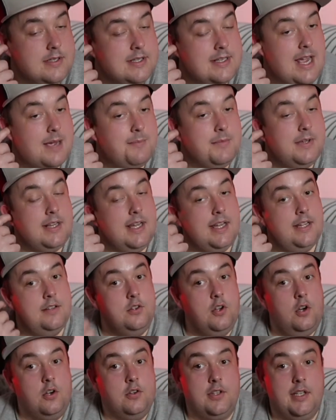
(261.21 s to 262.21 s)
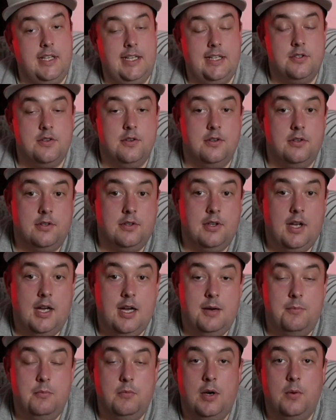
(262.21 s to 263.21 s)
damn it, that knock that he took
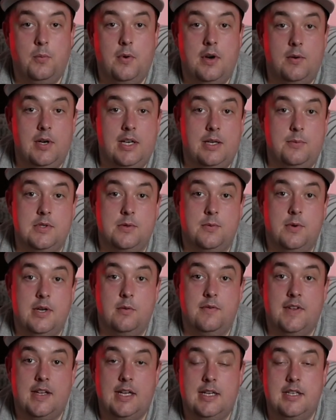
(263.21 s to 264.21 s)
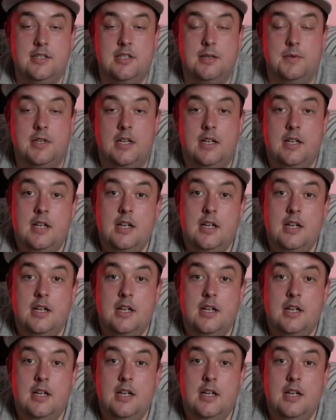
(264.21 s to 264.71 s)
um, while he was away with Egypt,